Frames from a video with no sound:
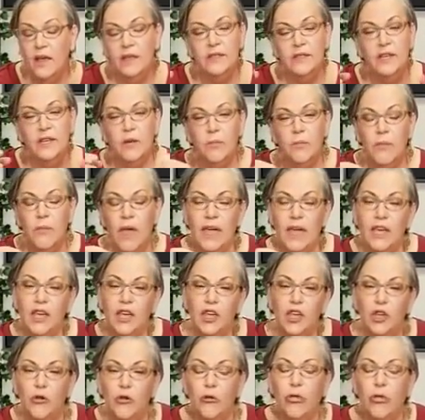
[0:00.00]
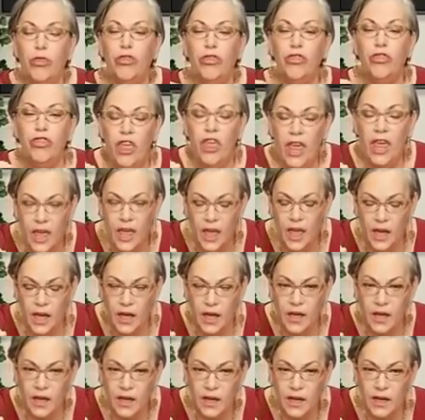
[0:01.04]
to make you
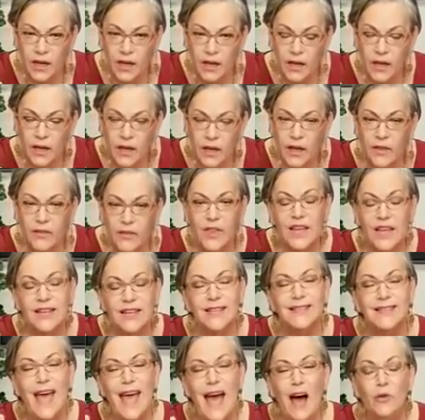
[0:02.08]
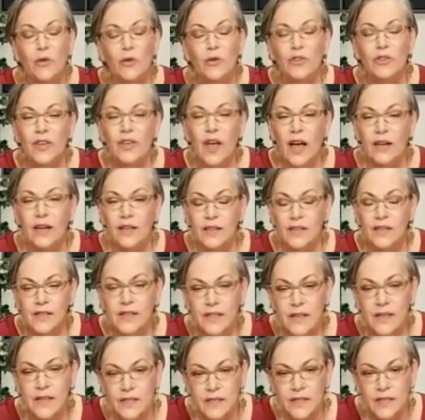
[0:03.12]
think that it's outside of the
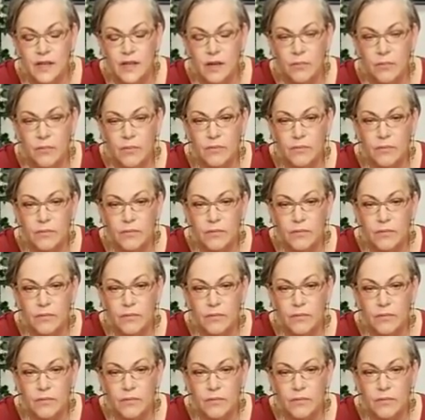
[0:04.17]
system,